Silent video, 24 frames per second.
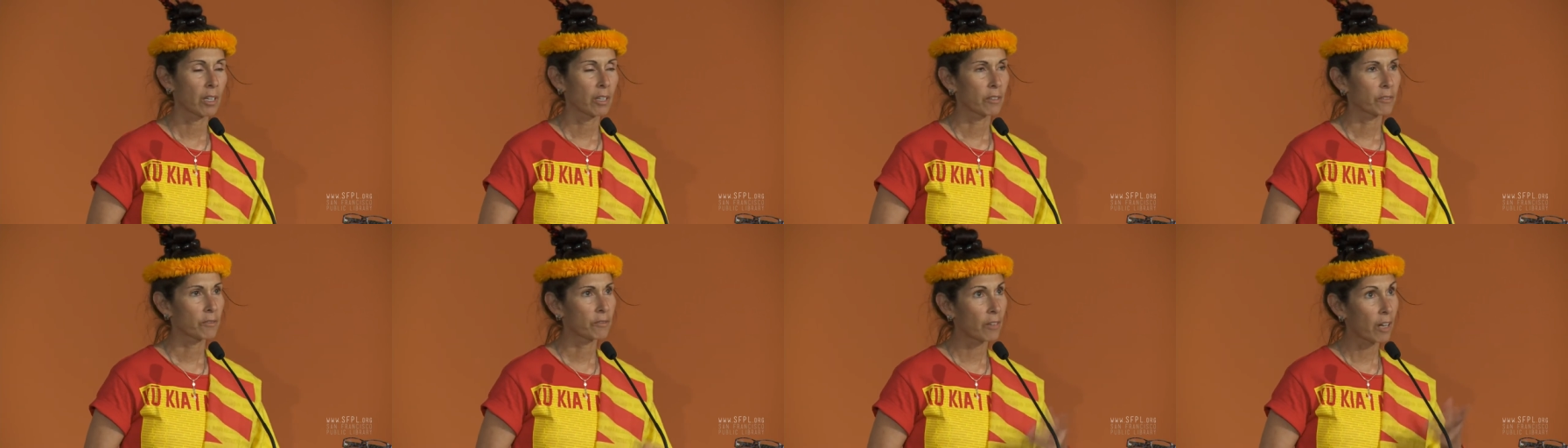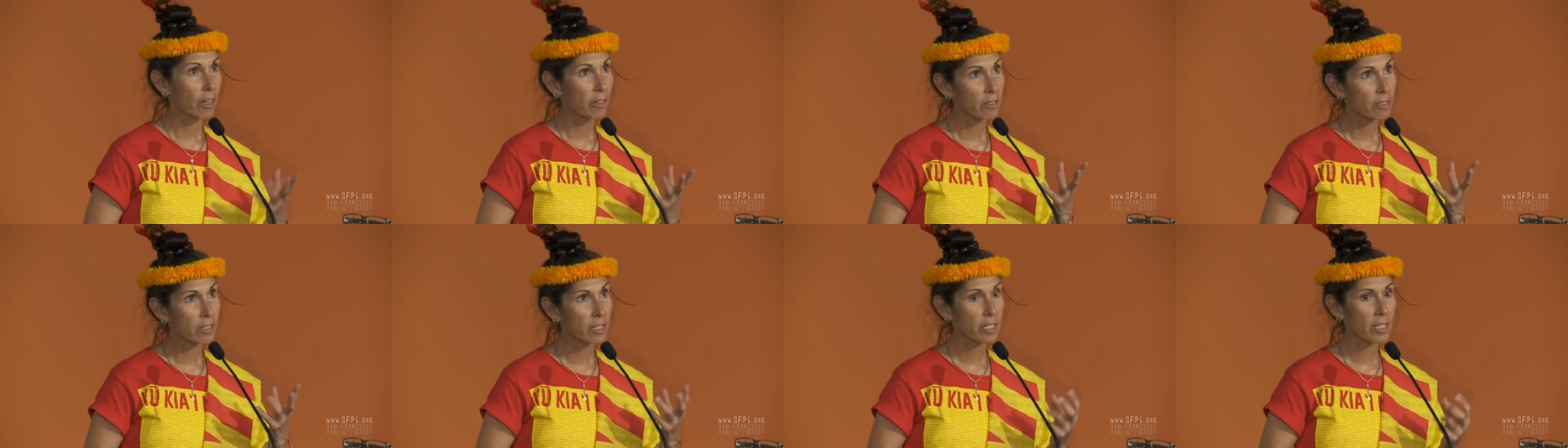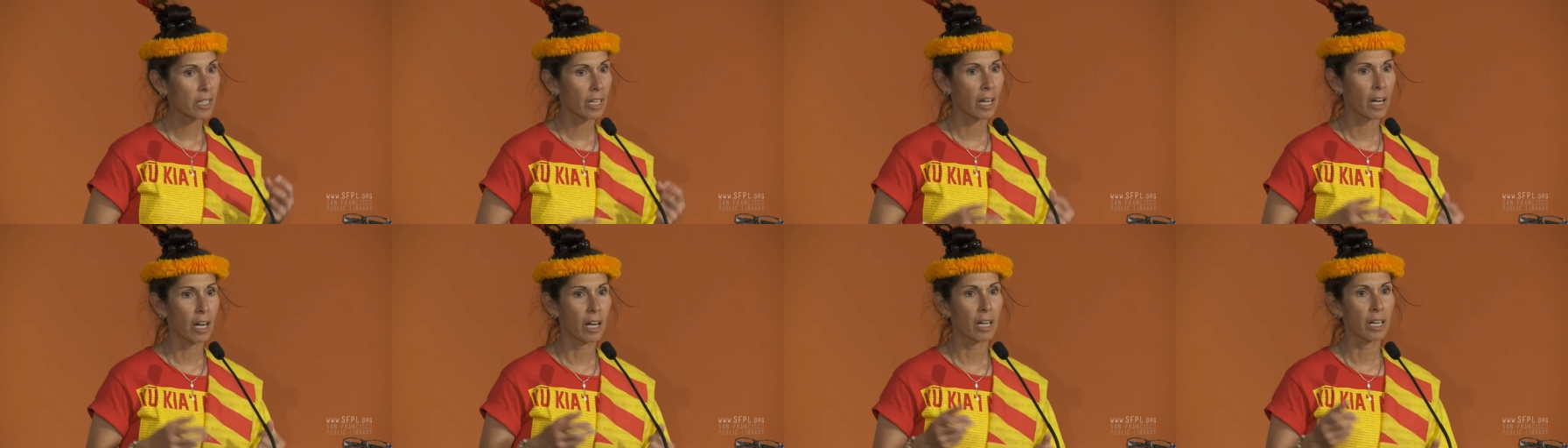Father
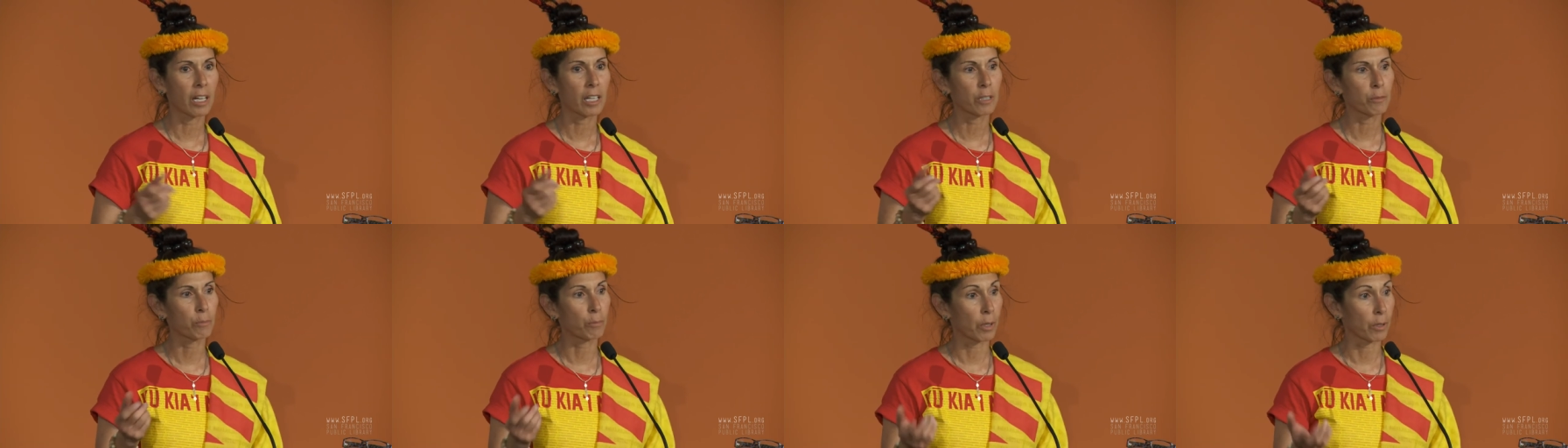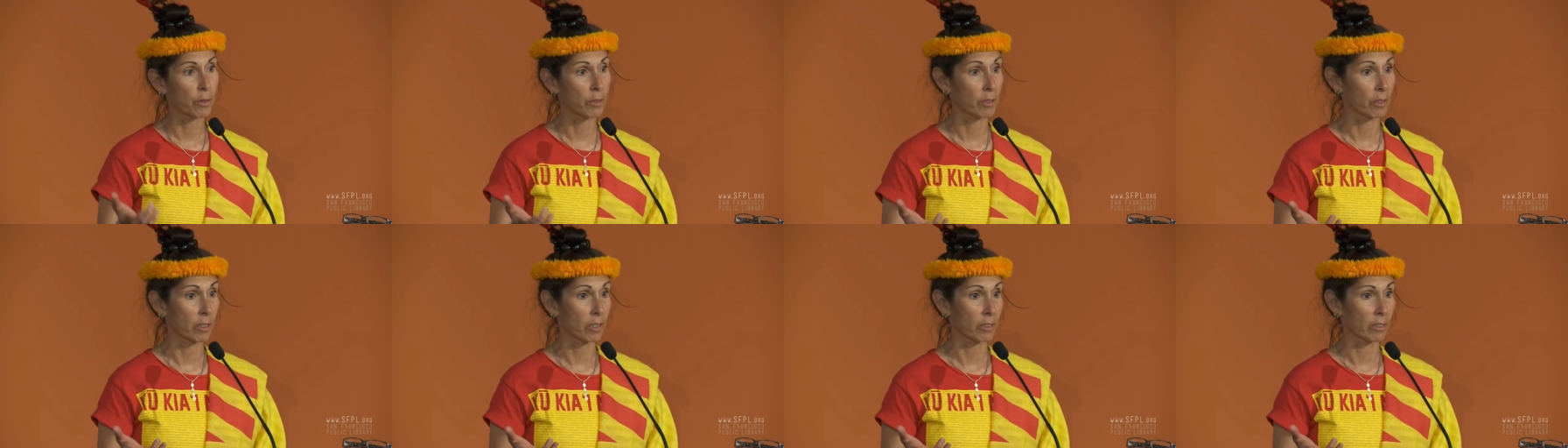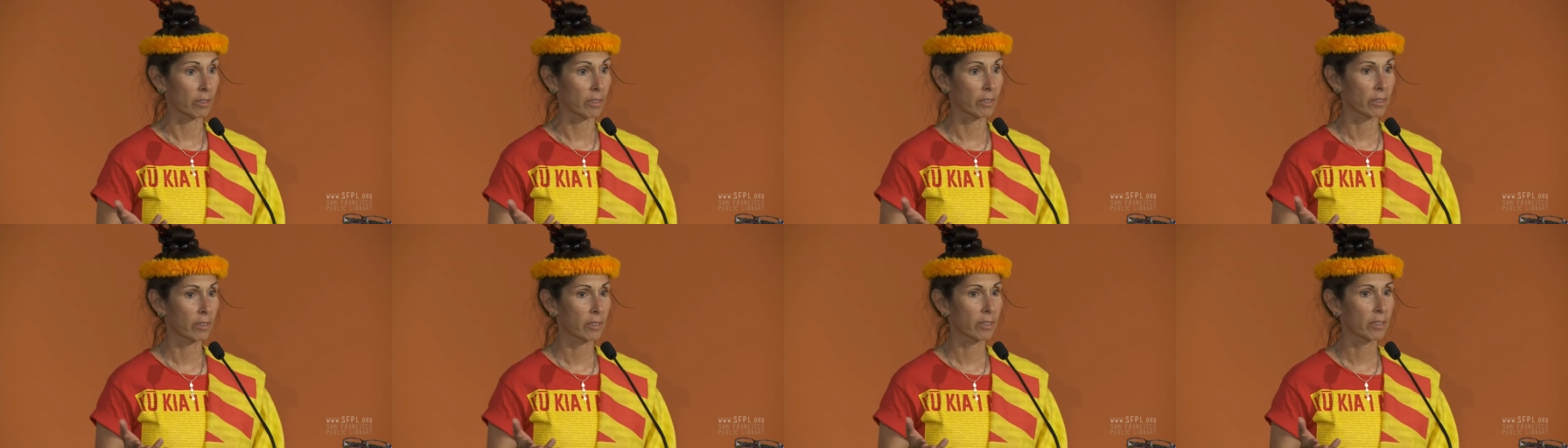Sky, Mother
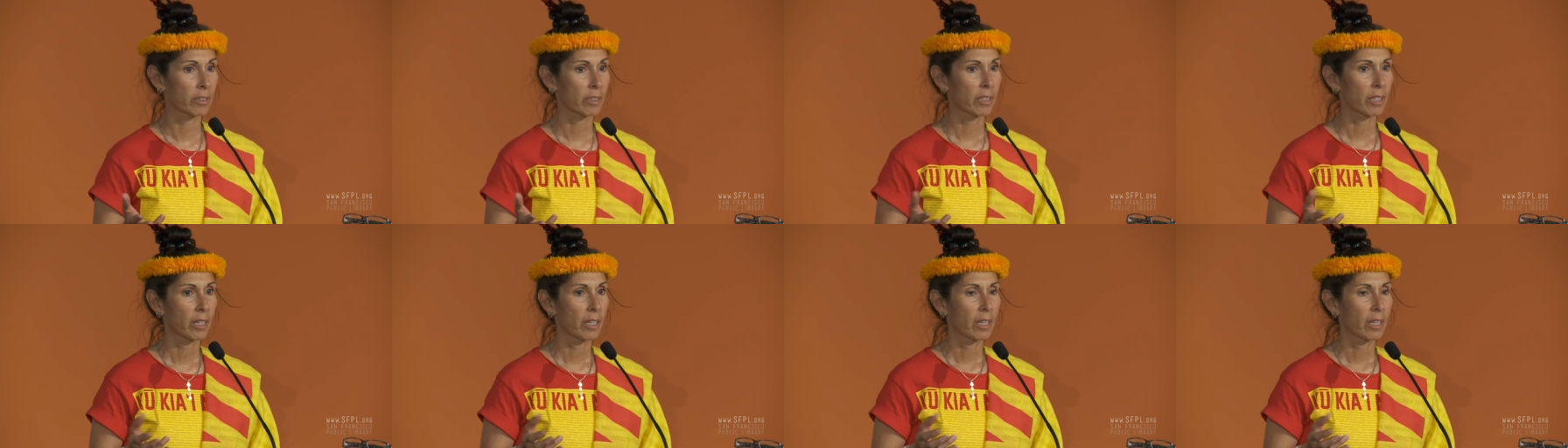Earth.